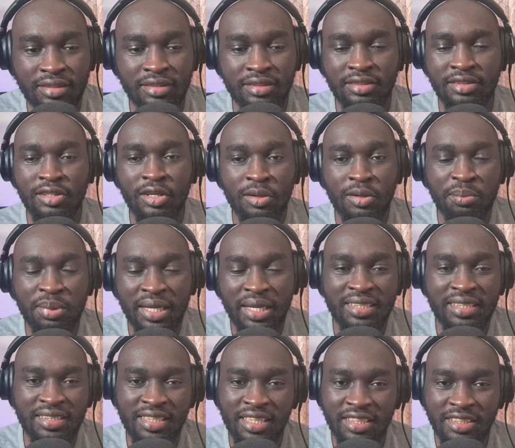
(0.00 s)
don't play
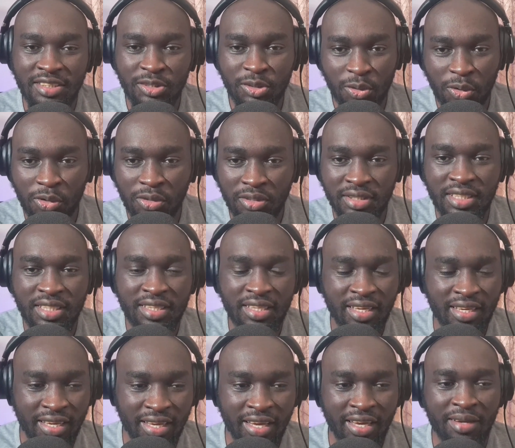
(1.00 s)
as they should in
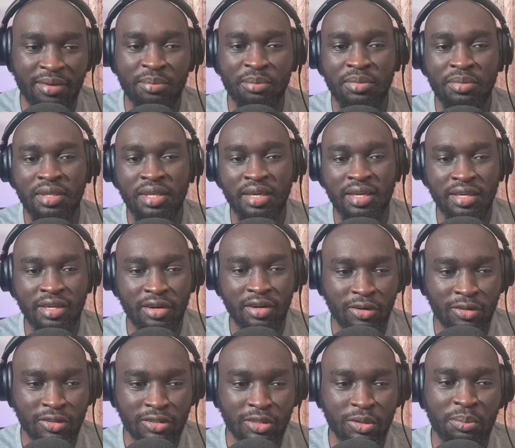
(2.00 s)
the game, they
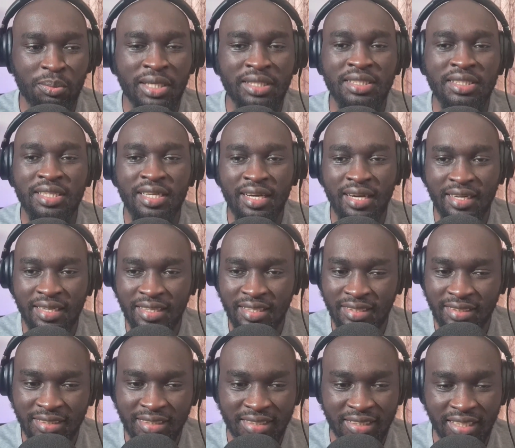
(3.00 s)

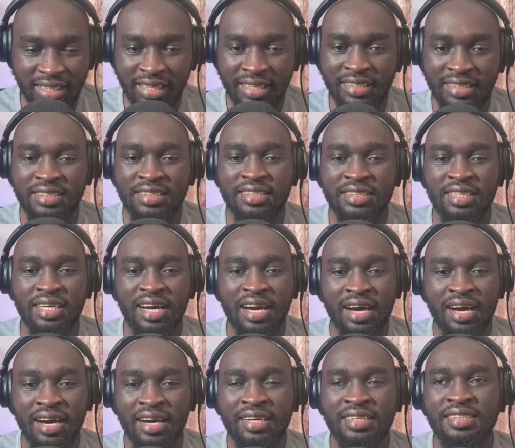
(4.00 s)
automatically tense
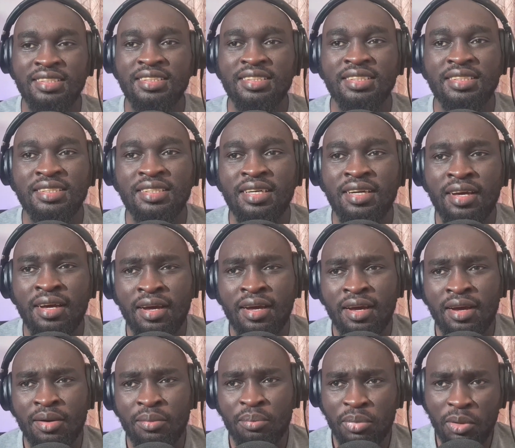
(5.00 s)
and
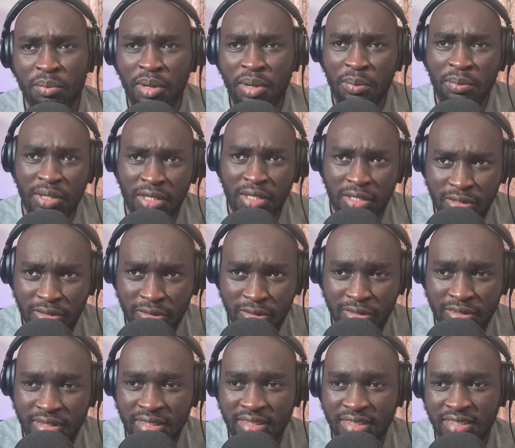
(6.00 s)
probably lose
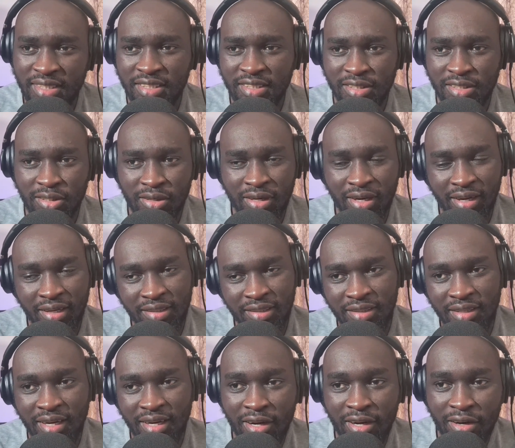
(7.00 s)
concentration
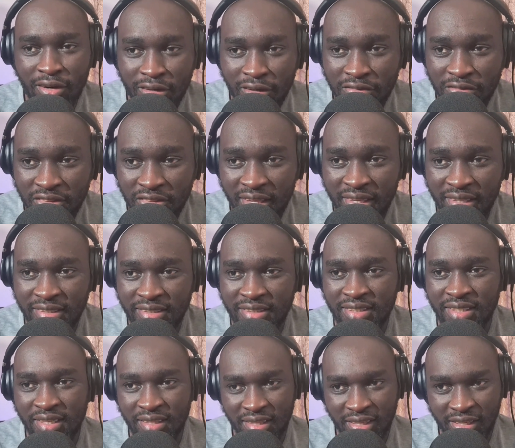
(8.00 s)
and a lot of
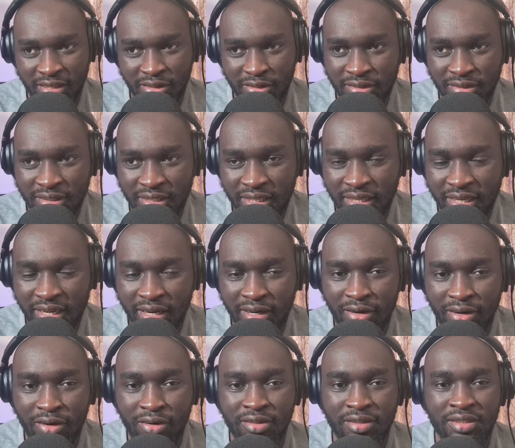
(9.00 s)
things, and they concede a
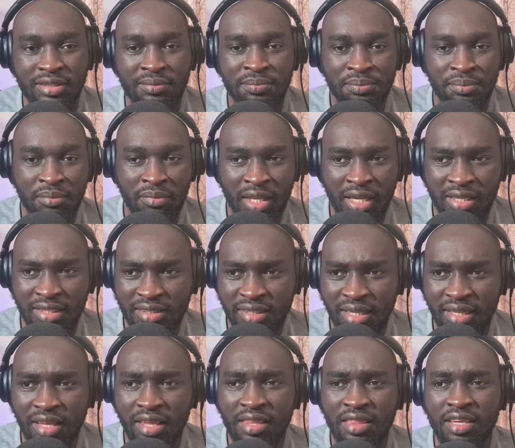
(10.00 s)
lot.
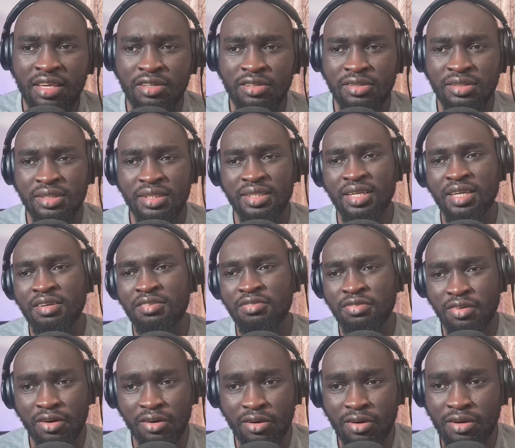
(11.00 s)
Yesterday they conceded
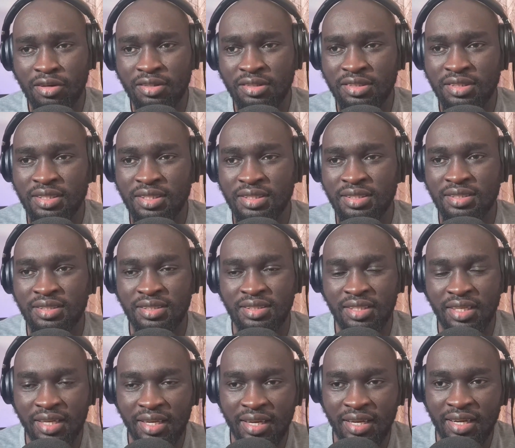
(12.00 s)
4 goals in
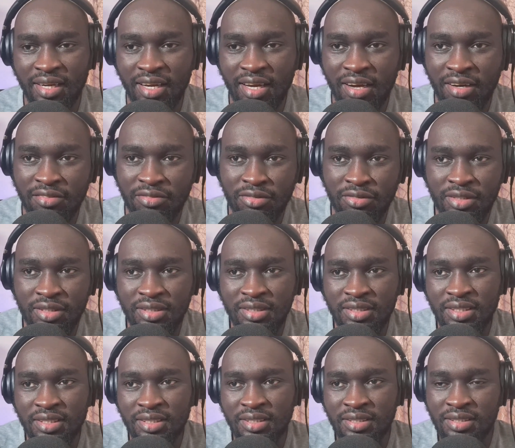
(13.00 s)
second half,
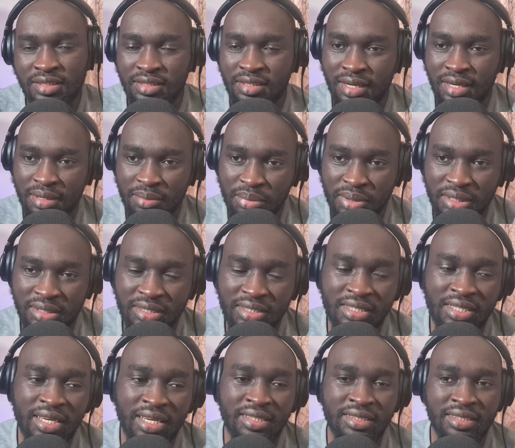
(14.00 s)
which is
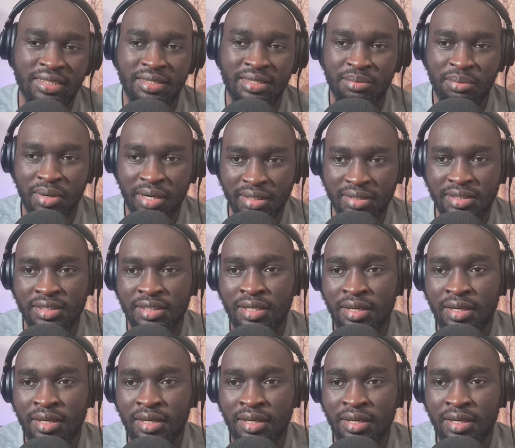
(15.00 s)
unprecedented, but